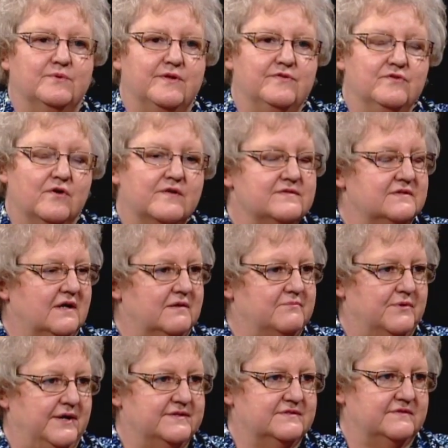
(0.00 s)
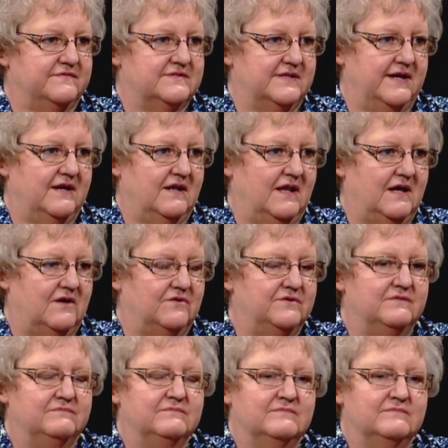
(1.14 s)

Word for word: with North Star Press of St. Cloud,